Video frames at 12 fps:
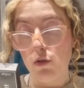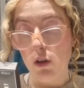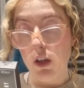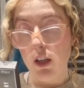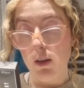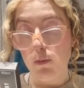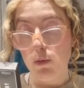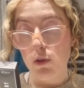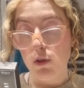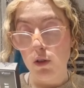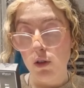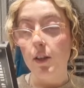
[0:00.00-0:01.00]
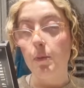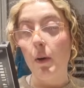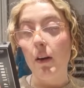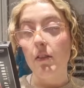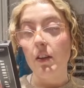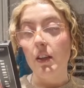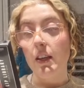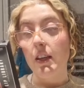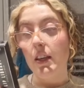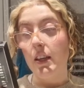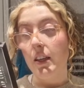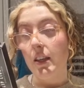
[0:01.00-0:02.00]
dry lips, and apparently
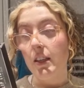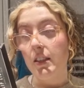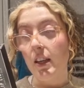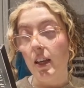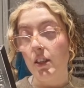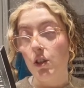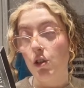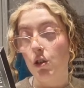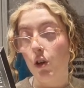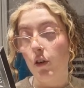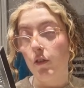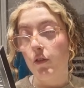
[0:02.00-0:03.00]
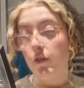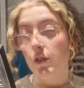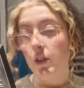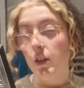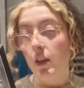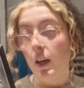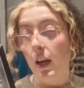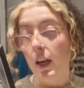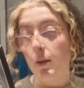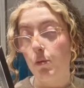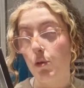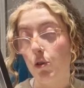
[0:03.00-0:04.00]
it is a soft
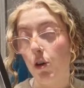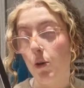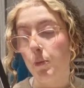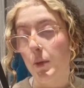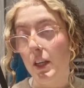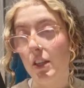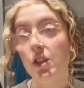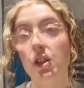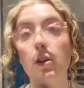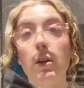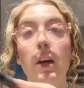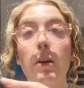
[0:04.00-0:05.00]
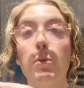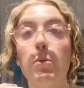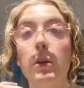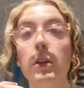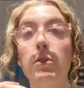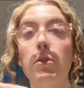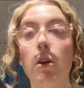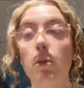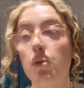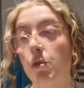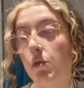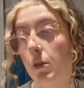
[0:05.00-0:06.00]
apricot peach colour, which I
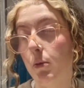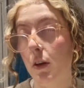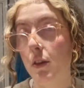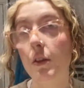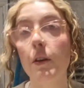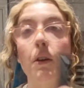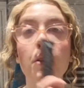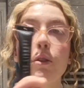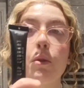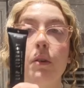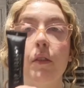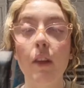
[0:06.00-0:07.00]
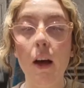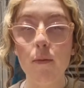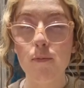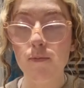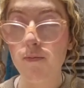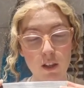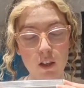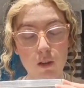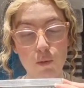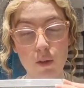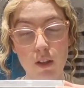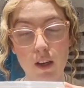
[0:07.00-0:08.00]
would agree with. So we have that.
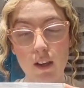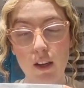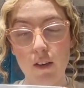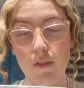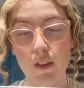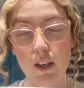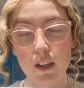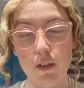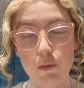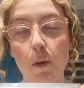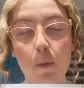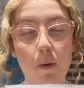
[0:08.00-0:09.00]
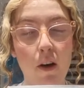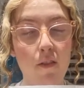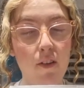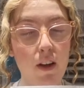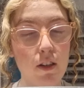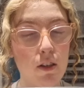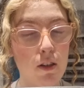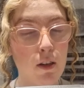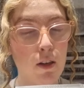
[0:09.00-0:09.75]
We then have this BPerfect